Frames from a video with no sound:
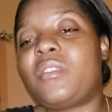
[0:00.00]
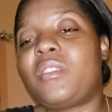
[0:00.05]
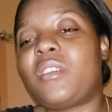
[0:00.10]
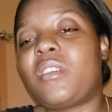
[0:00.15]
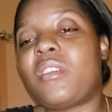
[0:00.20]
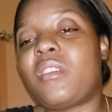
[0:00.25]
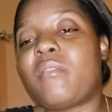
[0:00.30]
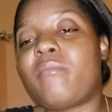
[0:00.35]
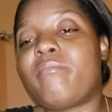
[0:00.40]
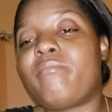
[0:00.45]

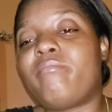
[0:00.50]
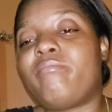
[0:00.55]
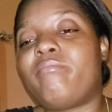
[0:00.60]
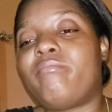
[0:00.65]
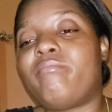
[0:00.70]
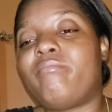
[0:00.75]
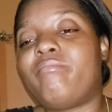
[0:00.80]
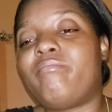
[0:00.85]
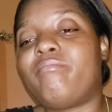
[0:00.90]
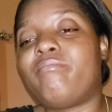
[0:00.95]
there.
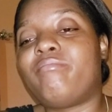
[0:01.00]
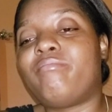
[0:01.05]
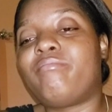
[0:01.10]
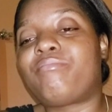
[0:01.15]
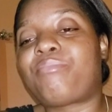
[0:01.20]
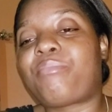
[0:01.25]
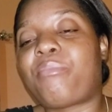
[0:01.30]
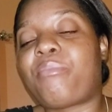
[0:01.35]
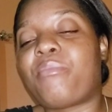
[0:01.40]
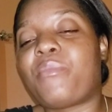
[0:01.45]

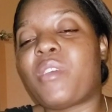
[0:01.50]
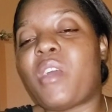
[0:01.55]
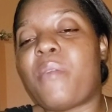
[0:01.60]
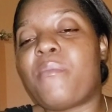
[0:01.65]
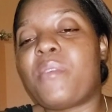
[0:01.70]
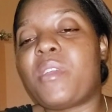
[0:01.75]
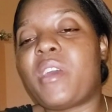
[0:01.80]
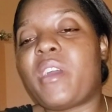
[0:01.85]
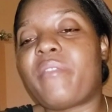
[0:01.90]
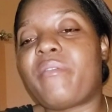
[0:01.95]

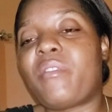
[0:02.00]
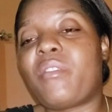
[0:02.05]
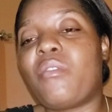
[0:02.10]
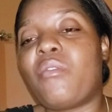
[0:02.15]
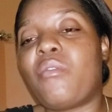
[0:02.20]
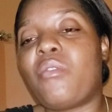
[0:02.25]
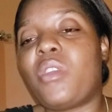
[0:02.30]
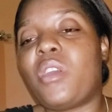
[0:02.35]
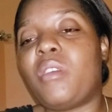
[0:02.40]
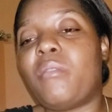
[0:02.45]
I have to
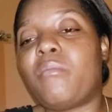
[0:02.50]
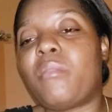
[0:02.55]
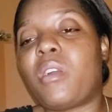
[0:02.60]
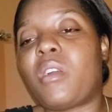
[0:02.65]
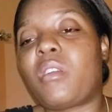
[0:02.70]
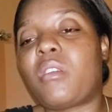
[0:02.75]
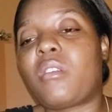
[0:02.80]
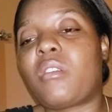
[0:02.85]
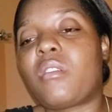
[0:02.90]
go in back.